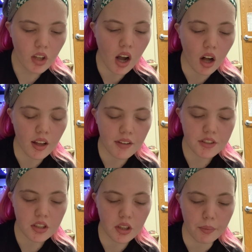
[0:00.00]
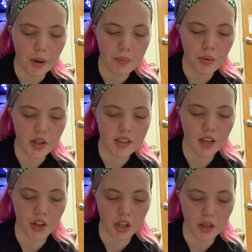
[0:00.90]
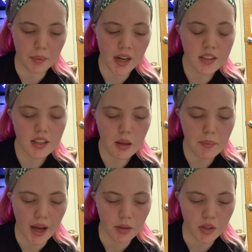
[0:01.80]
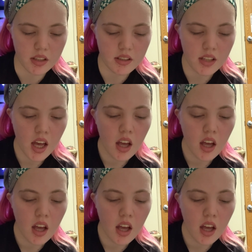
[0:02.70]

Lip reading: All afternoon, Mom points out the good parents and the bad ones.